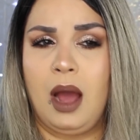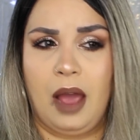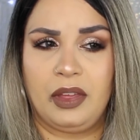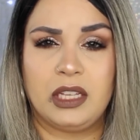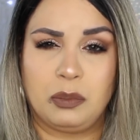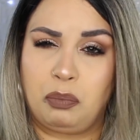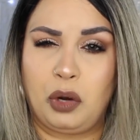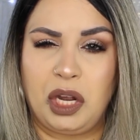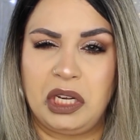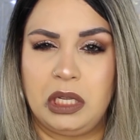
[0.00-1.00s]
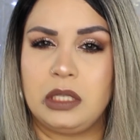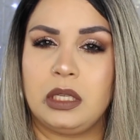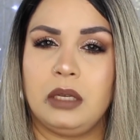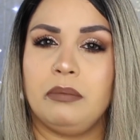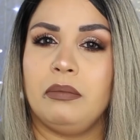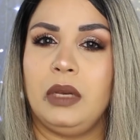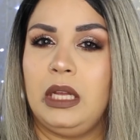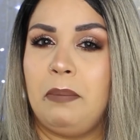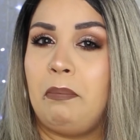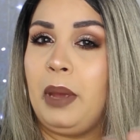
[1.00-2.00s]
I think it's pretty
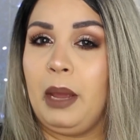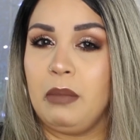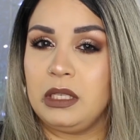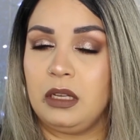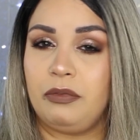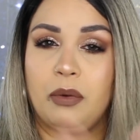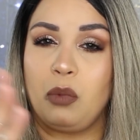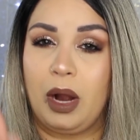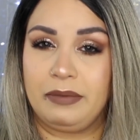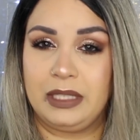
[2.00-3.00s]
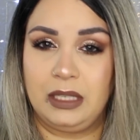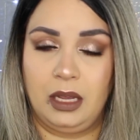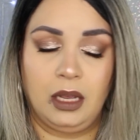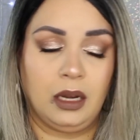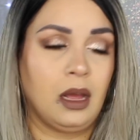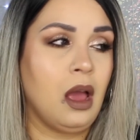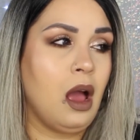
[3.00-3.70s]
decently pigmented from what I've seen,